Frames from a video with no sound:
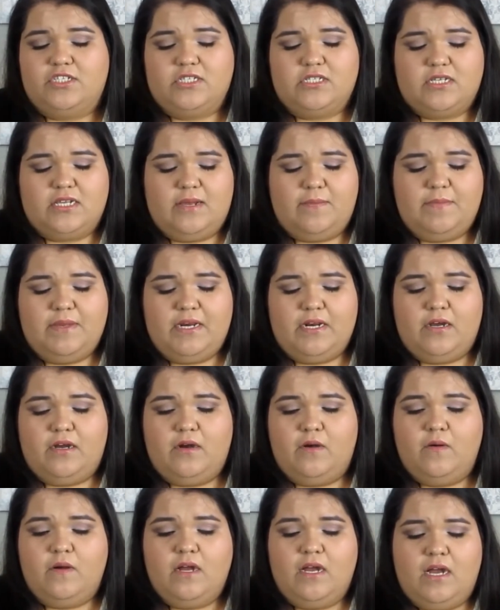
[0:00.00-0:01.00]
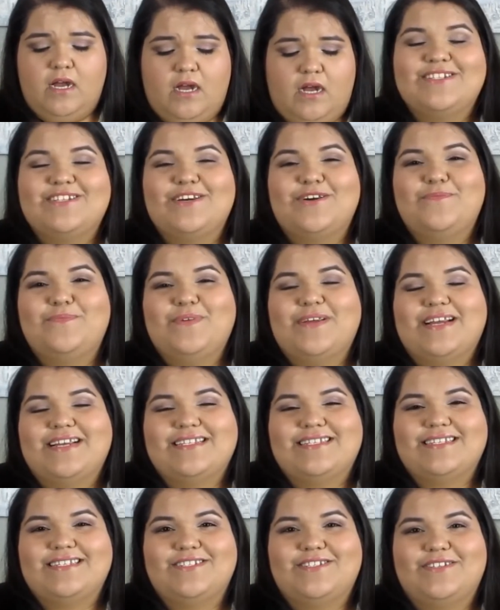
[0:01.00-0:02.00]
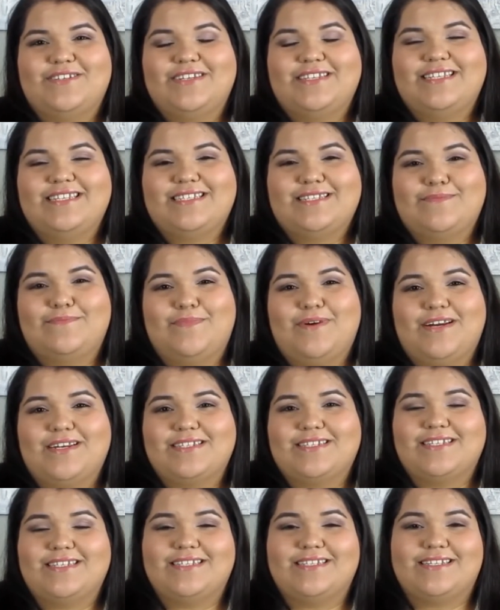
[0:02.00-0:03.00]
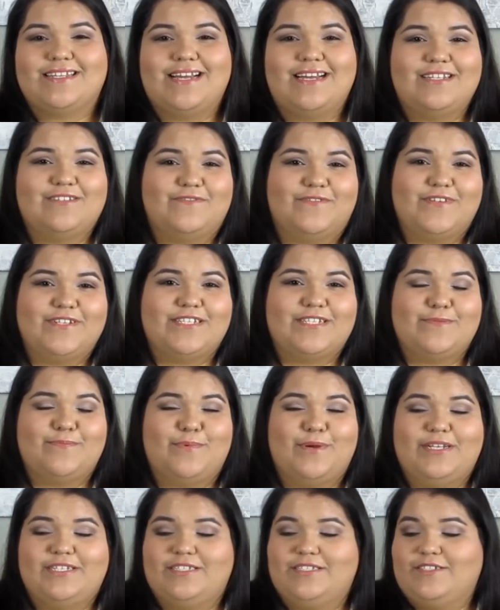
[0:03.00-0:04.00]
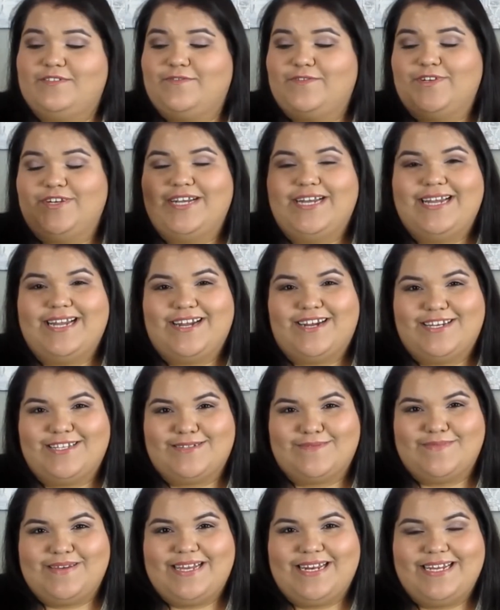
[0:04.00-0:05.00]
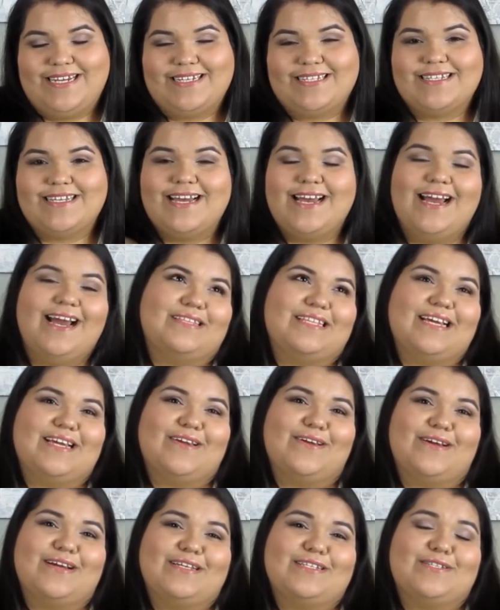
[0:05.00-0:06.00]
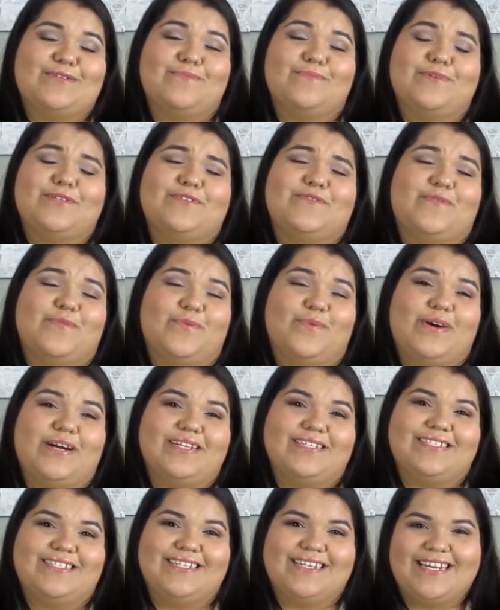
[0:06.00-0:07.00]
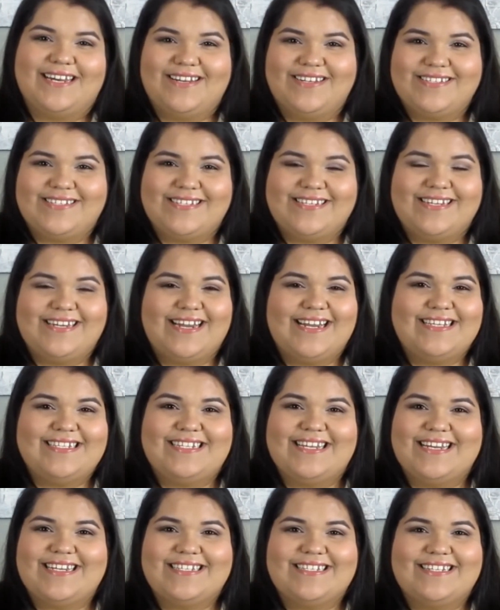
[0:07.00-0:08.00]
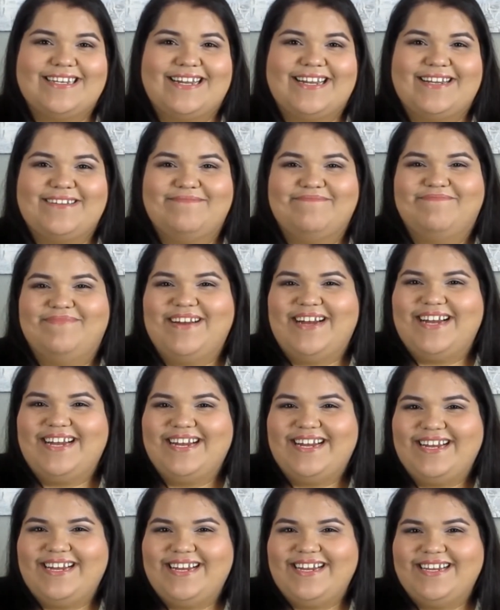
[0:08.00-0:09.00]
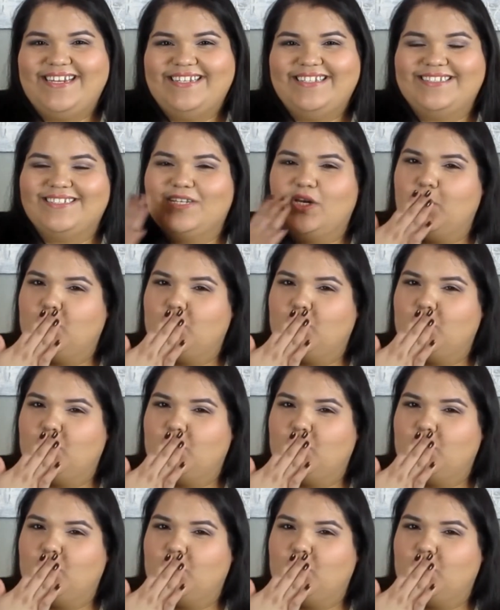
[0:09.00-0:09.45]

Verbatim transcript: So just let me know. So I hope you guys enjoyed this unboxing slash first impressions for It Cosmetics. Thank you guys so much for watching. And I'll see you guys next time. Bye.